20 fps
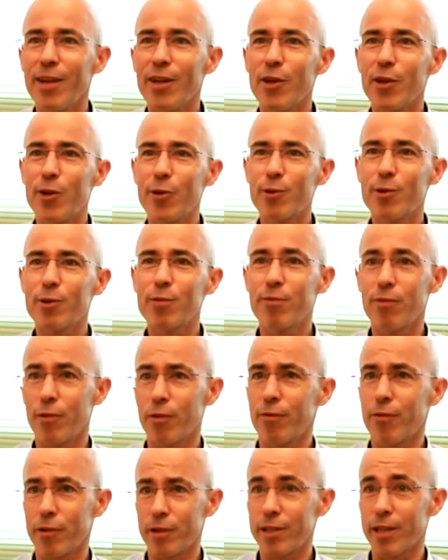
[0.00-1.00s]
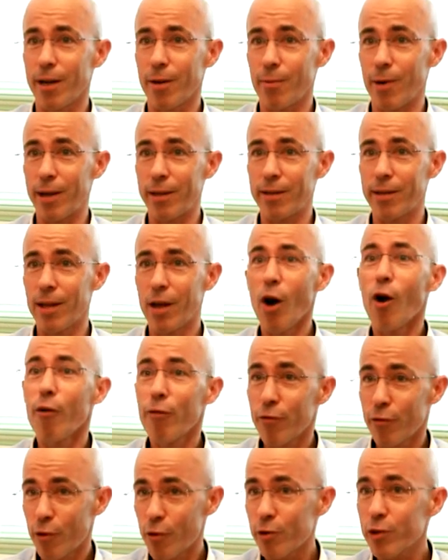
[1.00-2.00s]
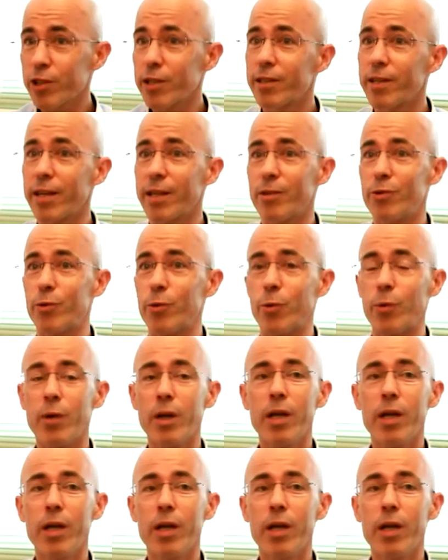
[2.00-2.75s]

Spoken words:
useful for Taiwan. Of course they do.